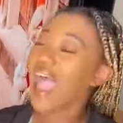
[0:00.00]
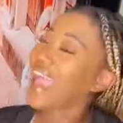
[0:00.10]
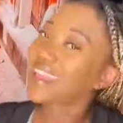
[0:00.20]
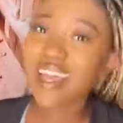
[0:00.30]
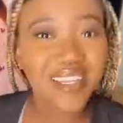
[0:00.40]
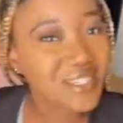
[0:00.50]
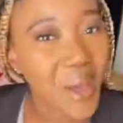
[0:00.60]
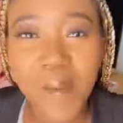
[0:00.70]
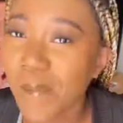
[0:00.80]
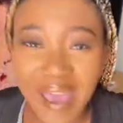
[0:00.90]
You look so
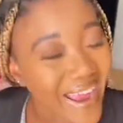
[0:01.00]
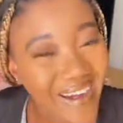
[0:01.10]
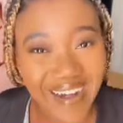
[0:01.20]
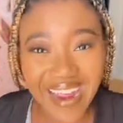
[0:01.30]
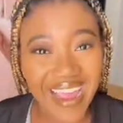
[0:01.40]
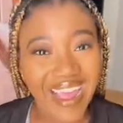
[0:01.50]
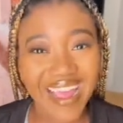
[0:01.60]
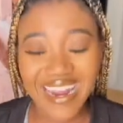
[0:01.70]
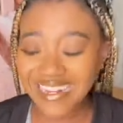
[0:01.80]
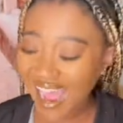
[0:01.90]

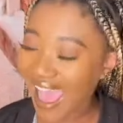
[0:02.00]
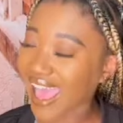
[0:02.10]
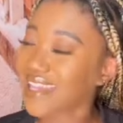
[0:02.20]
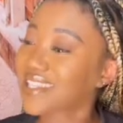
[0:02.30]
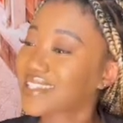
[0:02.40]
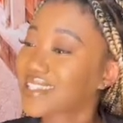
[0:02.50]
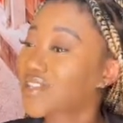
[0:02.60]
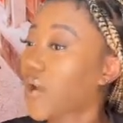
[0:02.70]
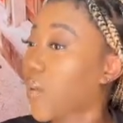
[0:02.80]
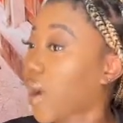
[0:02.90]
big. Guys, this is
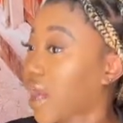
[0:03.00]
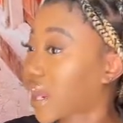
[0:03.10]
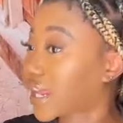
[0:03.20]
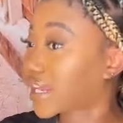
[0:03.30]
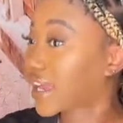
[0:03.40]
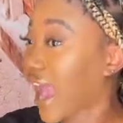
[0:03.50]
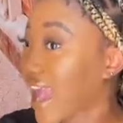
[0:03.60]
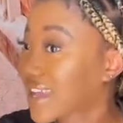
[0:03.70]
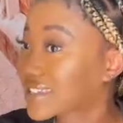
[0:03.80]
her work, guys.